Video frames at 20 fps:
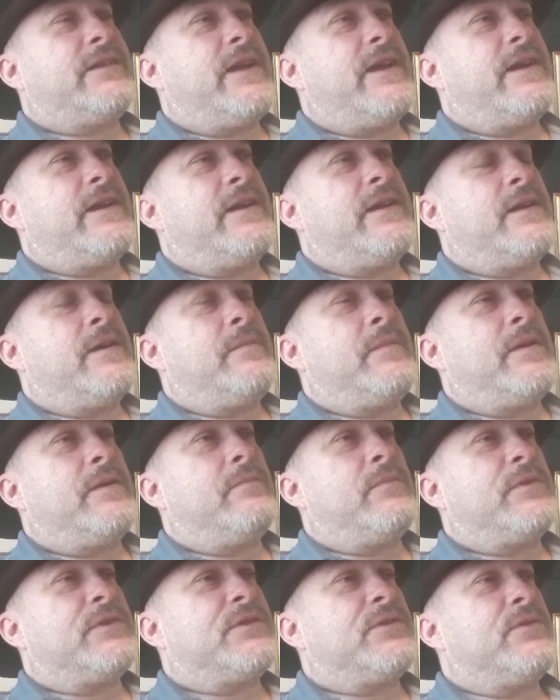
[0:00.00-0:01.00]
A&M
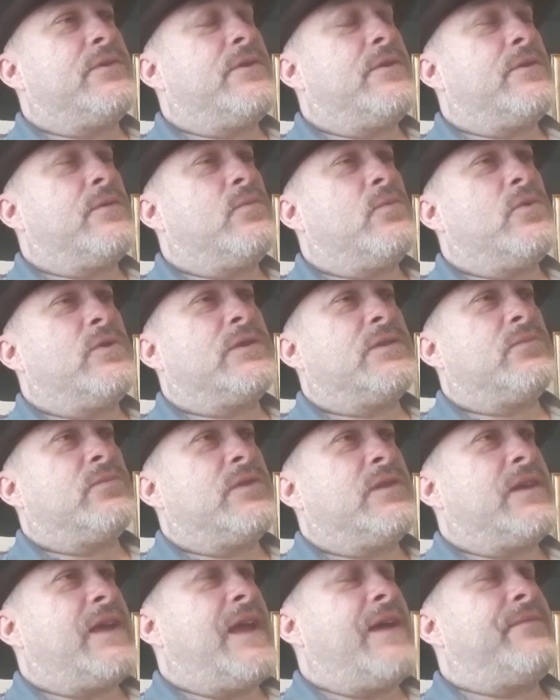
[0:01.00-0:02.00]
and Missouri are the ones that
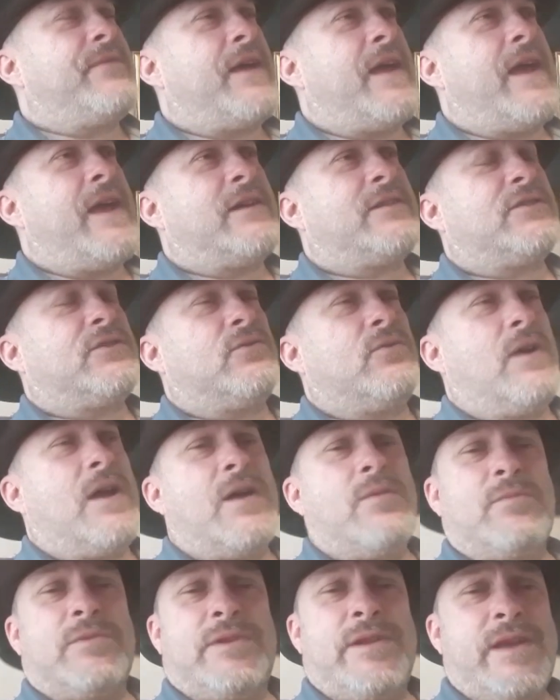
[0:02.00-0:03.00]
really have the extra
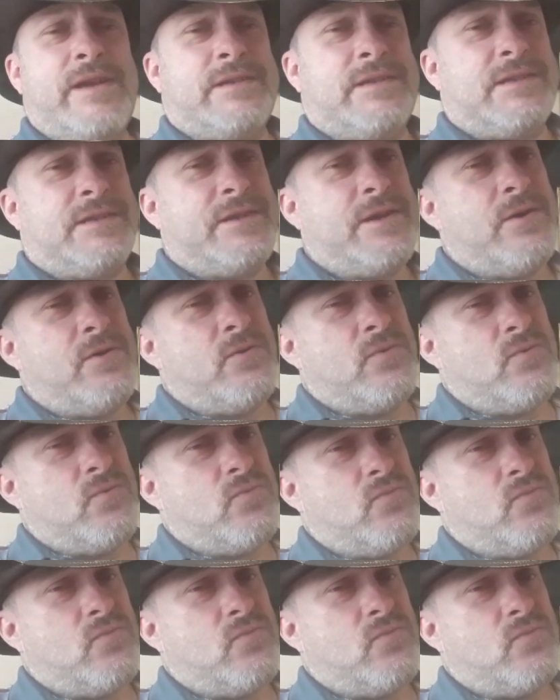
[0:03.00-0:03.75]
ground with Texas. No.